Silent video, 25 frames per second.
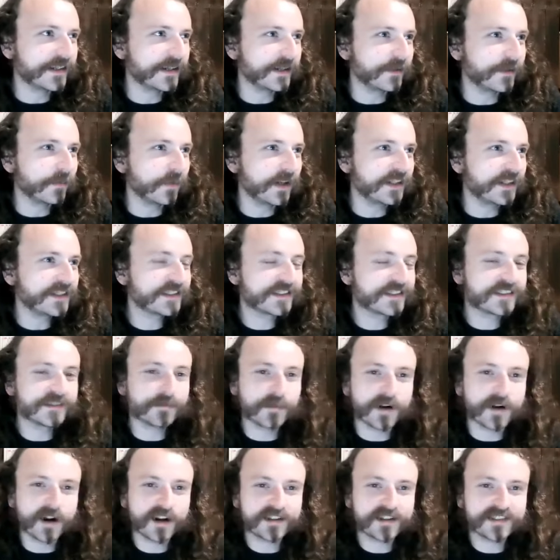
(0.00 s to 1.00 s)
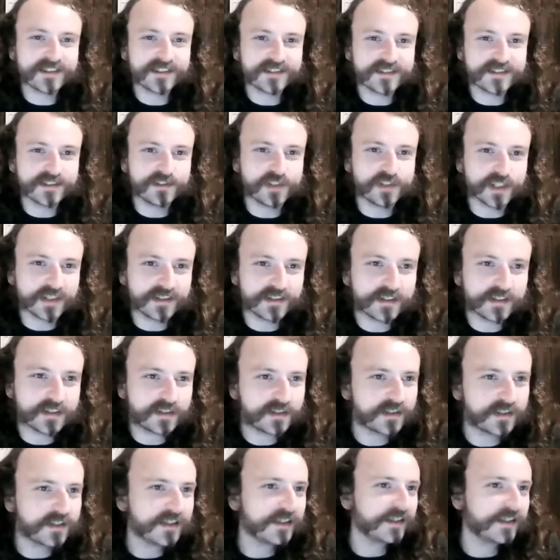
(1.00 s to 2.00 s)
what is the Marxist
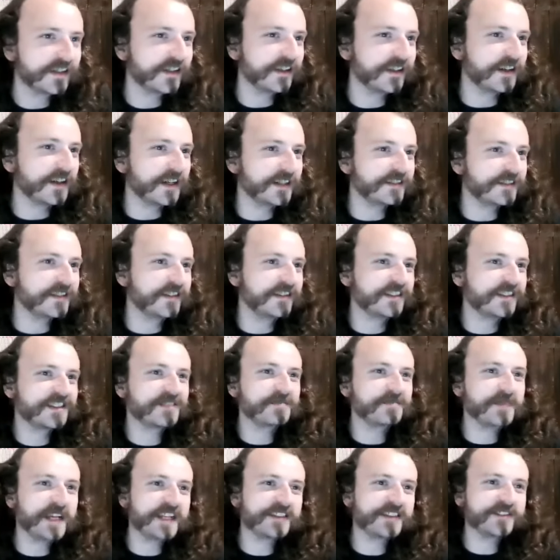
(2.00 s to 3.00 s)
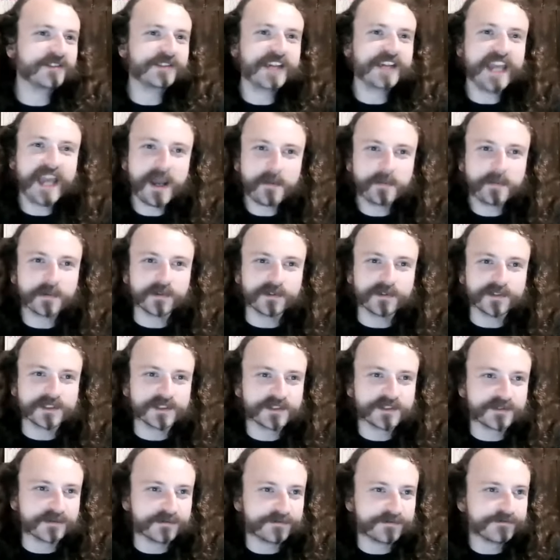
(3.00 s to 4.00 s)
agenda? To dismantle
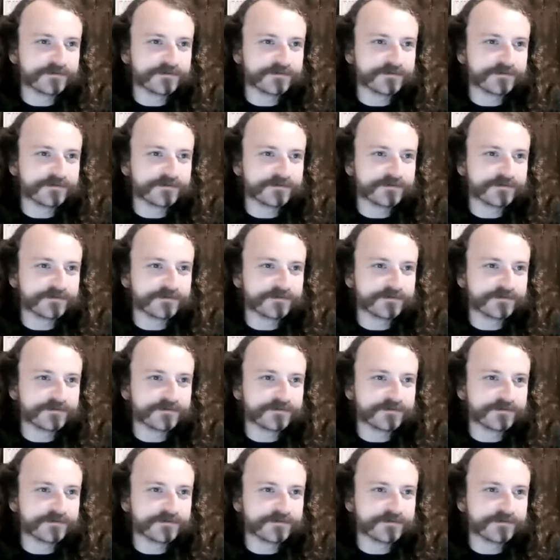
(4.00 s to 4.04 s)
capitalism.